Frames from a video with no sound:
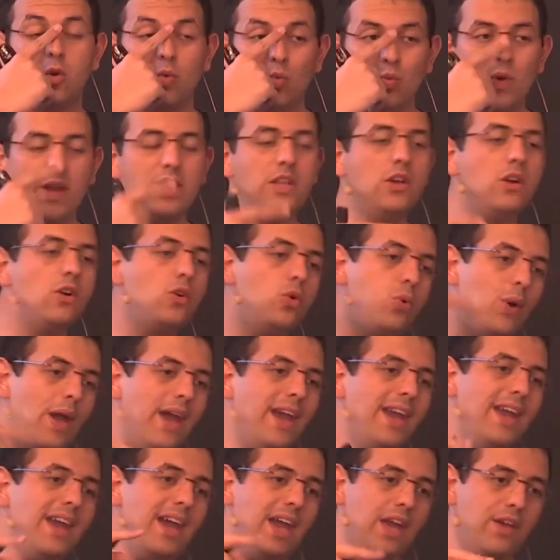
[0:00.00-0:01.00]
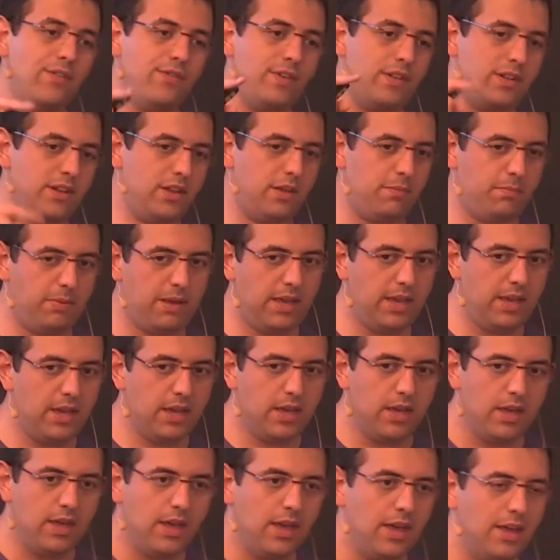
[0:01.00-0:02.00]
When you query RavenDB,
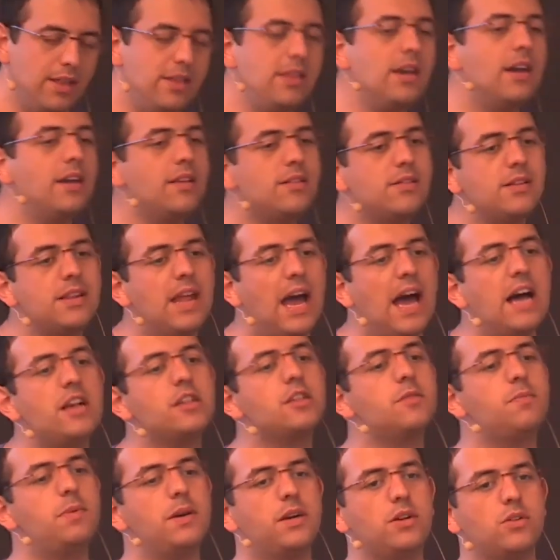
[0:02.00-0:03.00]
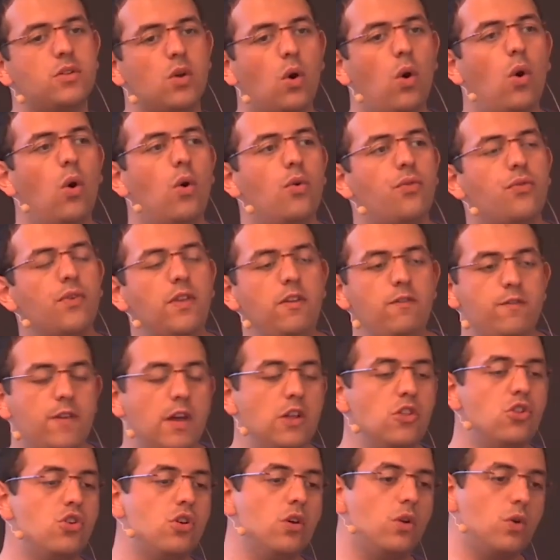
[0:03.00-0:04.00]
there is an aspect of
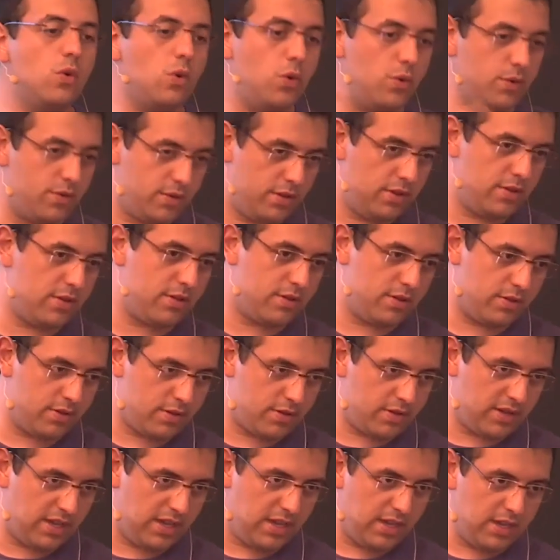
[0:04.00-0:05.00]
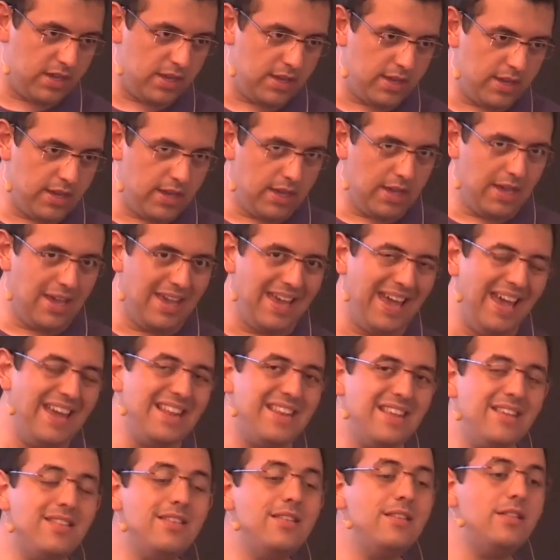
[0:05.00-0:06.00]
eventual consistency. And
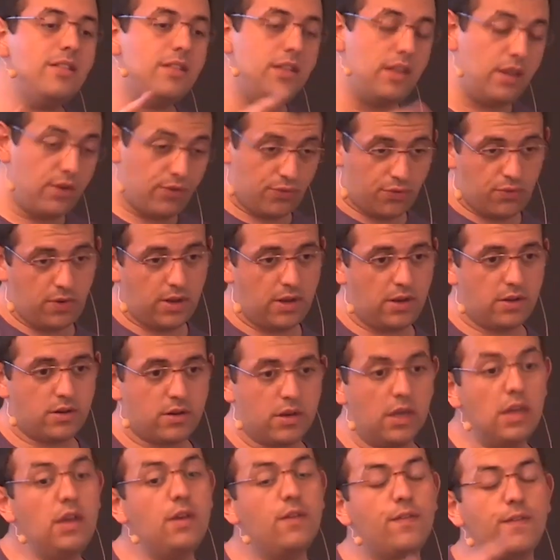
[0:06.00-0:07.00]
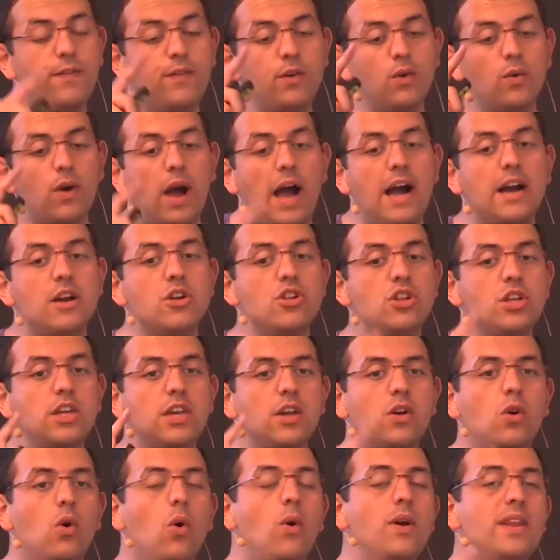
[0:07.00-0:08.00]
this is different if you
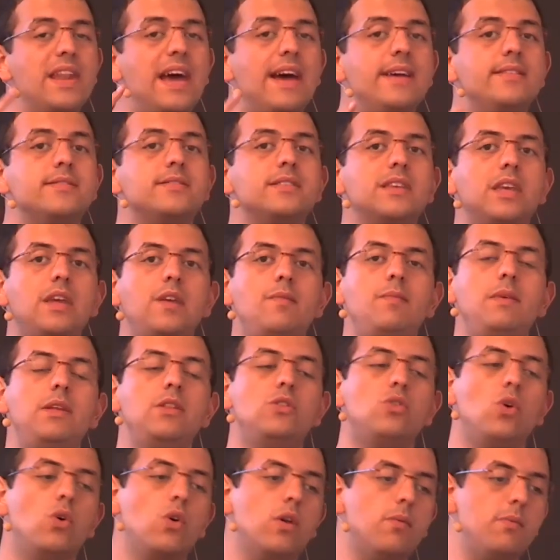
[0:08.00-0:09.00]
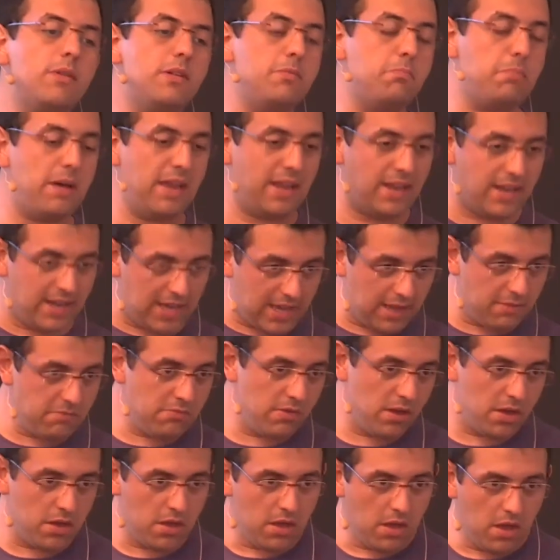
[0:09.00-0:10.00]
actually go and ask, give me document by name,